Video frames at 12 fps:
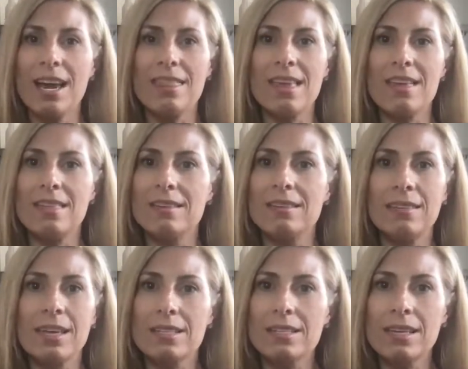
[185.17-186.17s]
And then
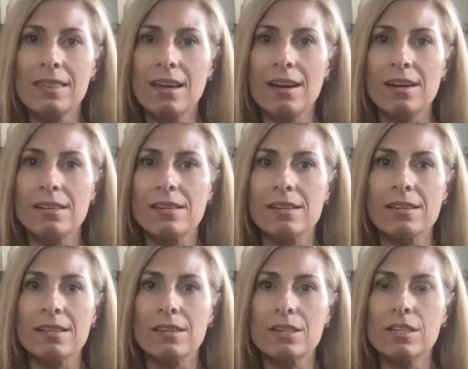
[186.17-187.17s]
they sit there
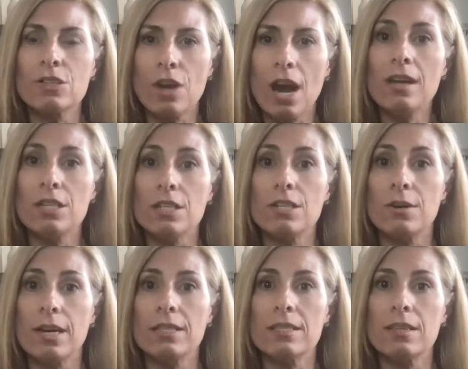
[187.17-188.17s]
and there's a strategy to
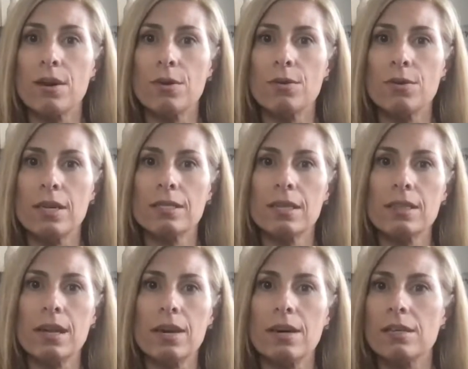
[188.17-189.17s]
it. So they sit
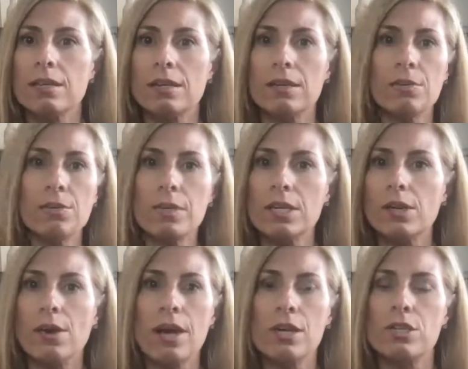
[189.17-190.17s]
there and they don't really
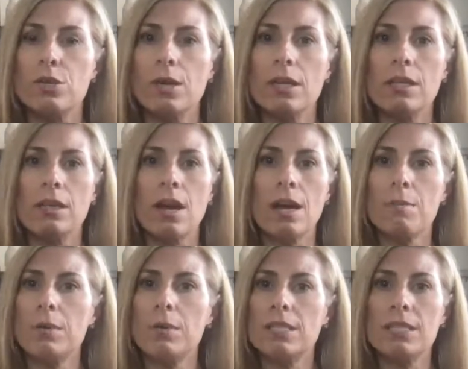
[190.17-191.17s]
know how to do it. You got to
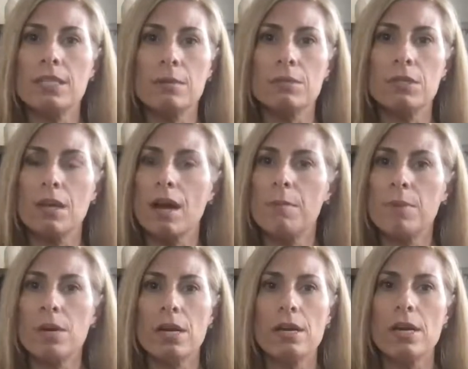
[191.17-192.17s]
put systems, you got to
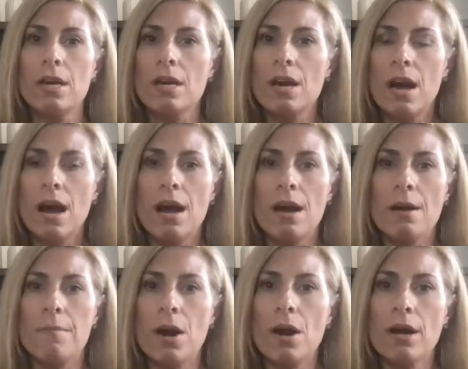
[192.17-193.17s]
put
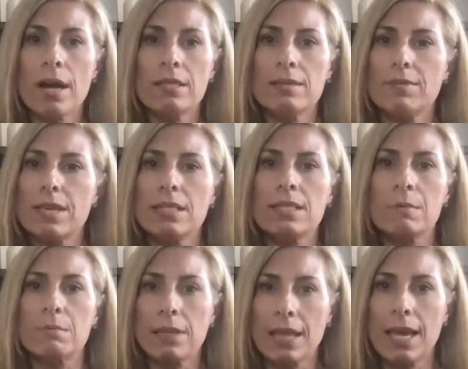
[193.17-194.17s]
all kinds of things in
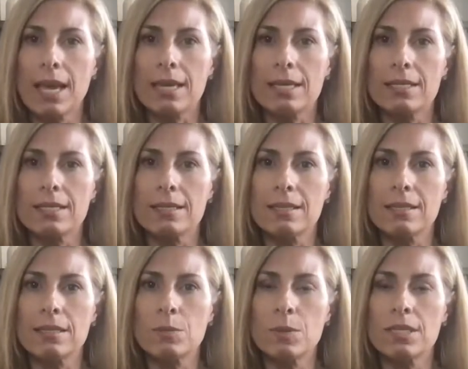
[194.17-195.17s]
place. This
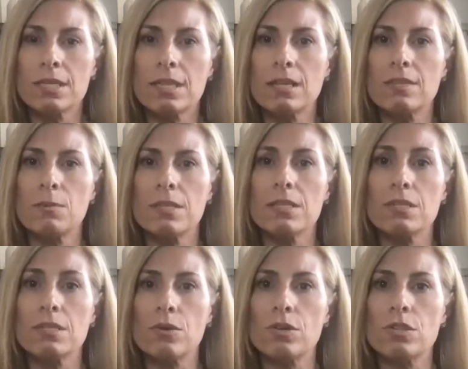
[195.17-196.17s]
is what successful business
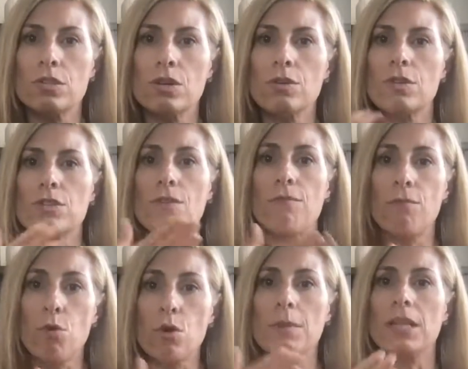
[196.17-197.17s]
owners do. There's a
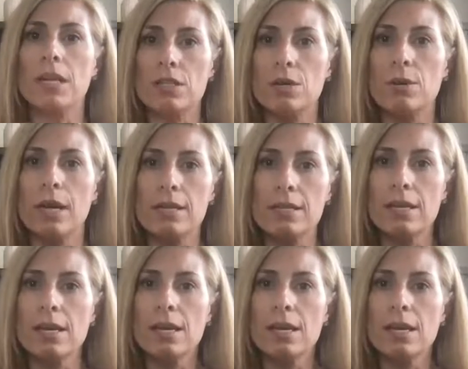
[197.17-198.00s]
formula to it.